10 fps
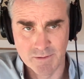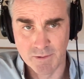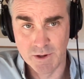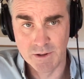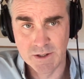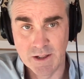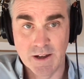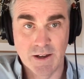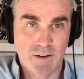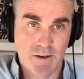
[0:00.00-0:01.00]
where you'd say
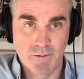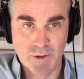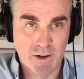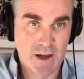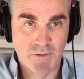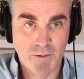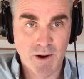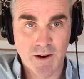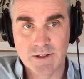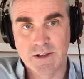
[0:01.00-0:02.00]
like you know we're going to have
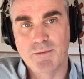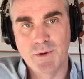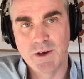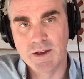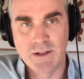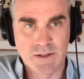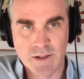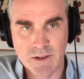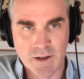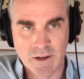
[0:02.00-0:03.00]
awareness campaigns and
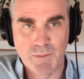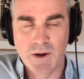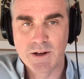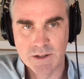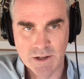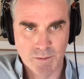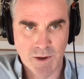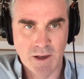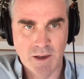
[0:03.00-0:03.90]
then like comparison campa-